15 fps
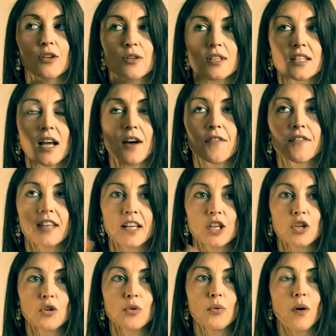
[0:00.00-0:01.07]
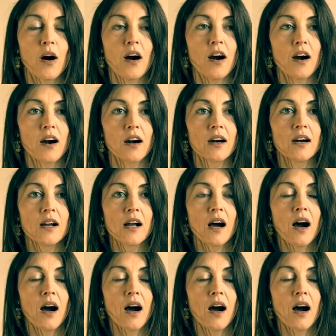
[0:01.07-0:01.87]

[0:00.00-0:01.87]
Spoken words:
yourself, that you are